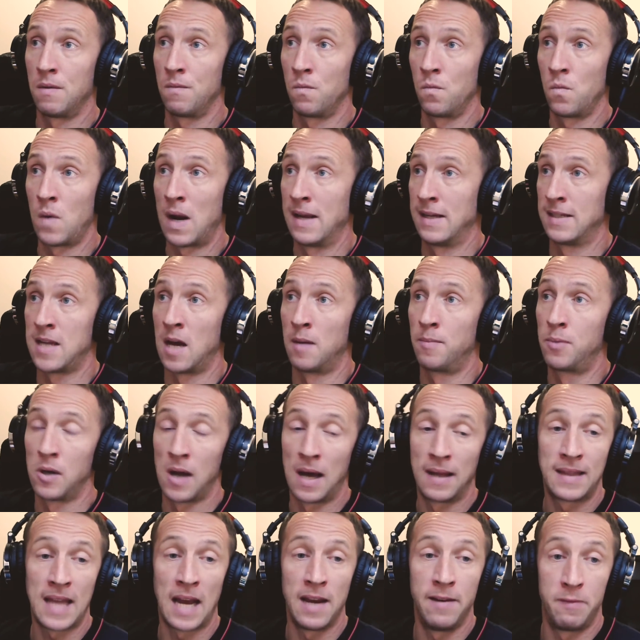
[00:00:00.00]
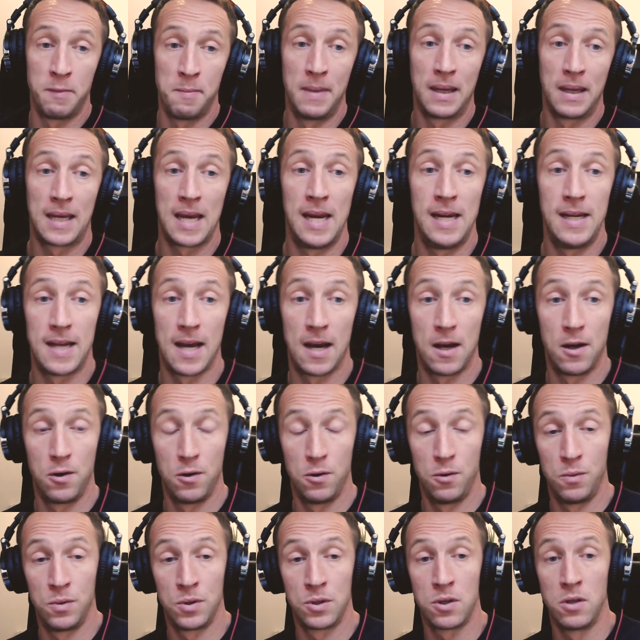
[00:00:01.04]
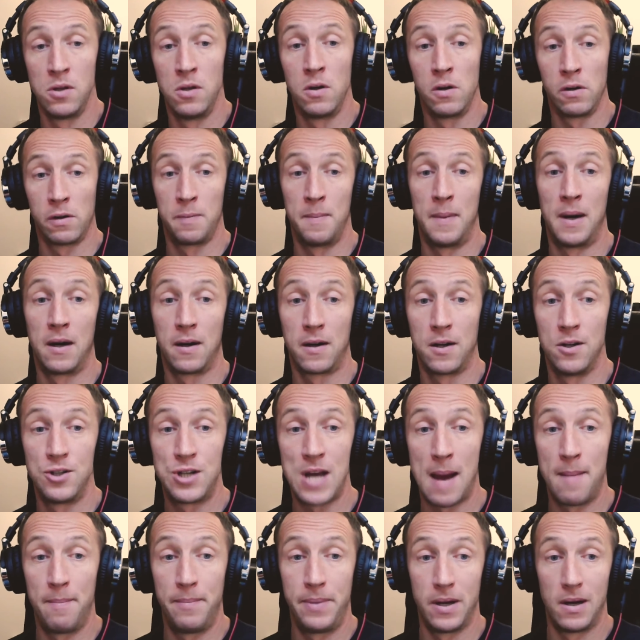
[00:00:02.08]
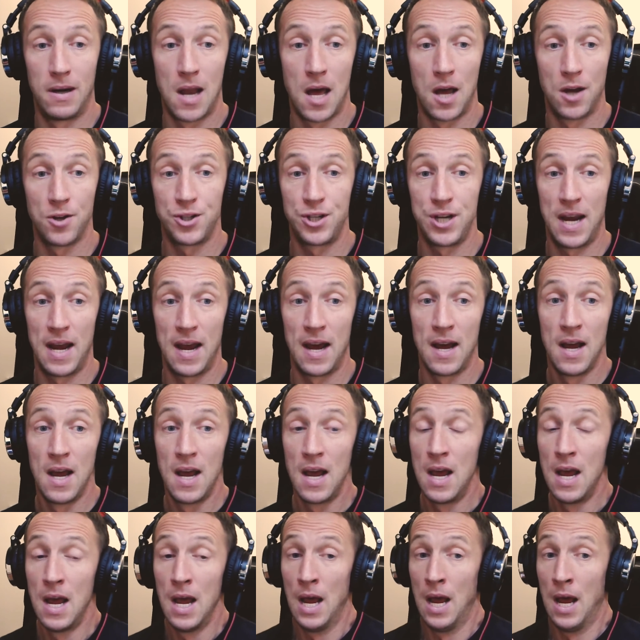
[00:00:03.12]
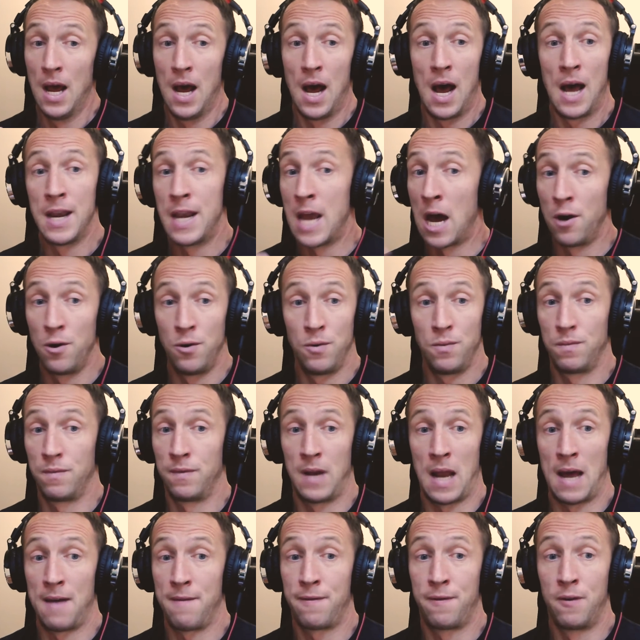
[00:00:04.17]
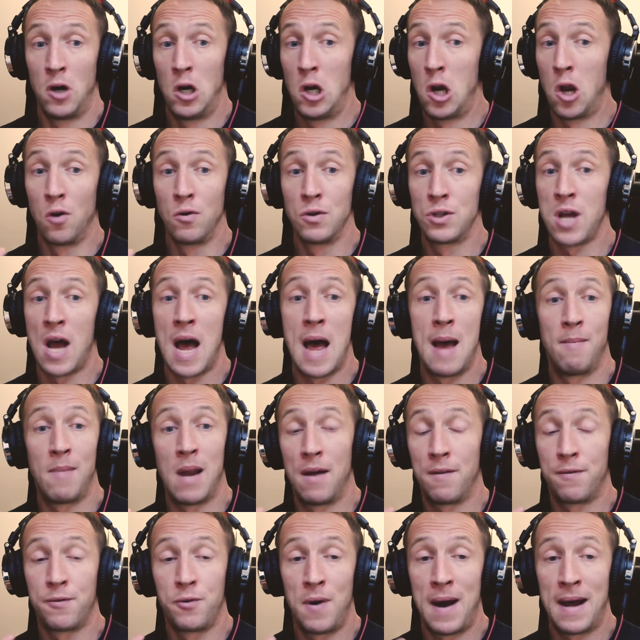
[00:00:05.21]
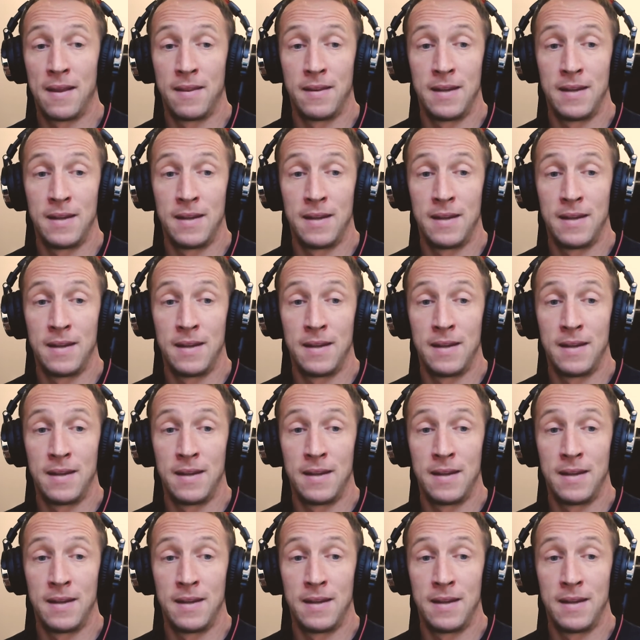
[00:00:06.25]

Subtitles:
one example, like David McGeeder, who was the North American champion last year. I know, like for a long time, like throughout